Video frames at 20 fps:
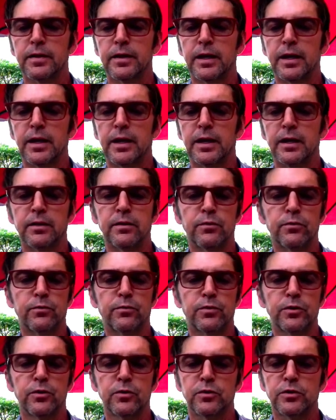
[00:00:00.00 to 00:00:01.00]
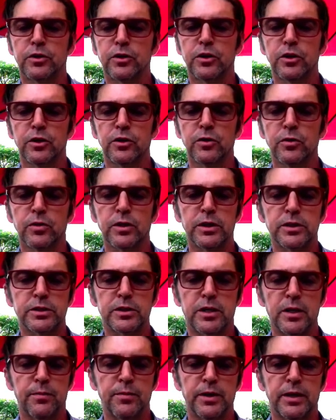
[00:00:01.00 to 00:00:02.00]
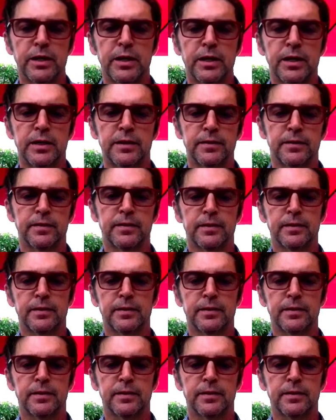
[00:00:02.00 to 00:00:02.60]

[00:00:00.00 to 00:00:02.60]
and food Q is coming in.